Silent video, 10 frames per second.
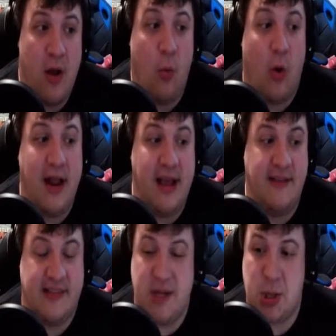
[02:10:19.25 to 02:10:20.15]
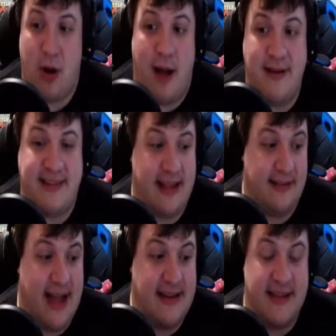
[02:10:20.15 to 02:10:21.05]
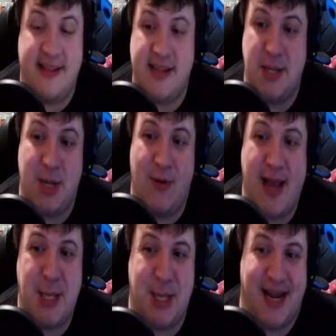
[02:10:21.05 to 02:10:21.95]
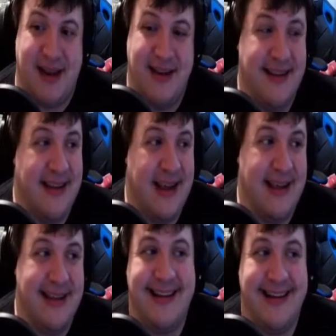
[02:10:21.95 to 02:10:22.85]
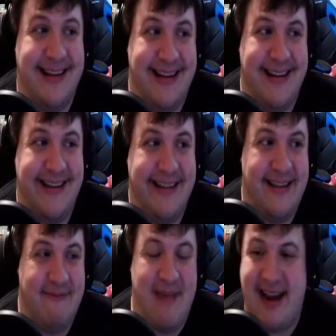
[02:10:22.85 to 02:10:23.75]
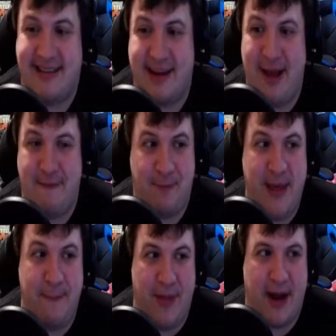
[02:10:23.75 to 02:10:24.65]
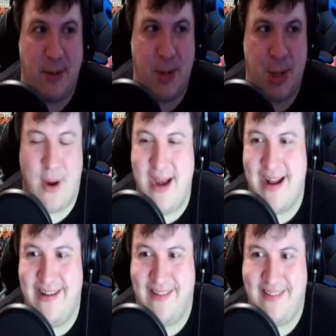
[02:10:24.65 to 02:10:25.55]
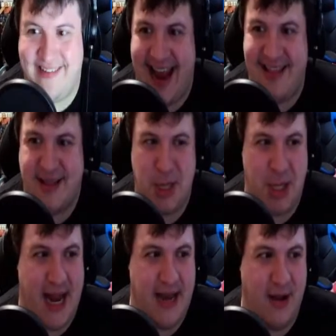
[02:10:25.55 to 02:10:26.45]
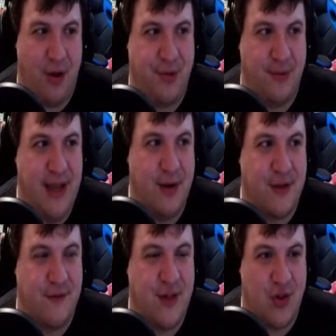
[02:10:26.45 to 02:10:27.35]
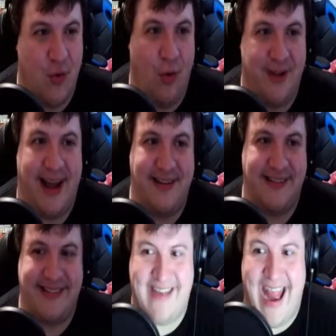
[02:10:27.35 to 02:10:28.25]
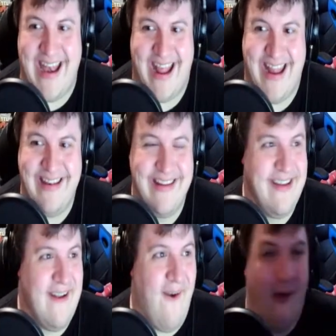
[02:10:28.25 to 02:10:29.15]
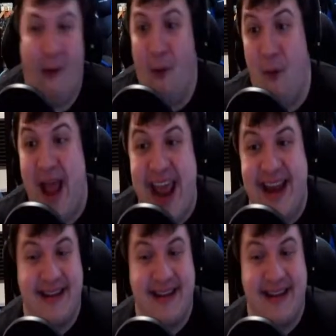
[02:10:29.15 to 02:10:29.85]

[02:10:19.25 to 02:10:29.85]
What is the traumas that led to this situation? Man, it's like we have people that are trained to understand this shit and go through years of school to understand it. Oh, wait!